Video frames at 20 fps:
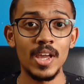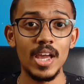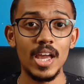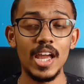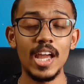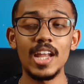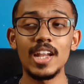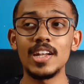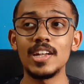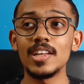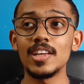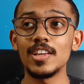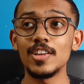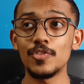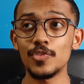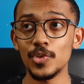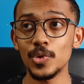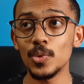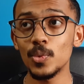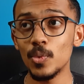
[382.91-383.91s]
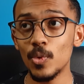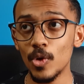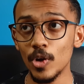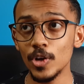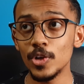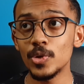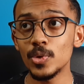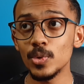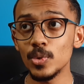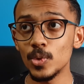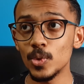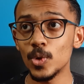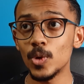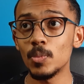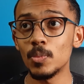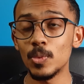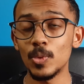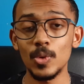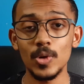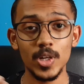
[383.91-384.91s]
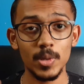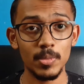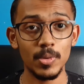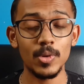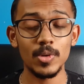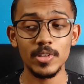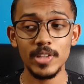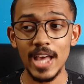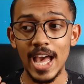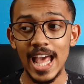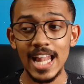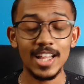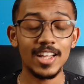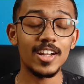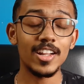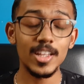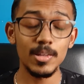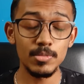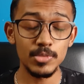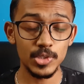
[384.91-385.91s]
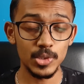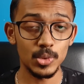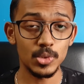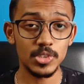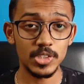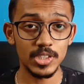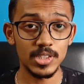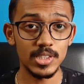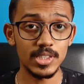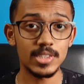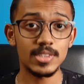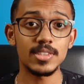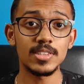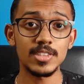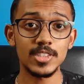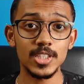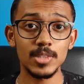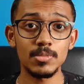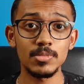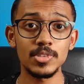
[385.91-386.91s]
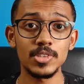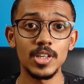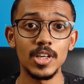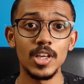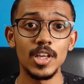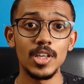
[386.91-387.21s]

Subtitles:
and if you want to know more about the algorithms used in these systems,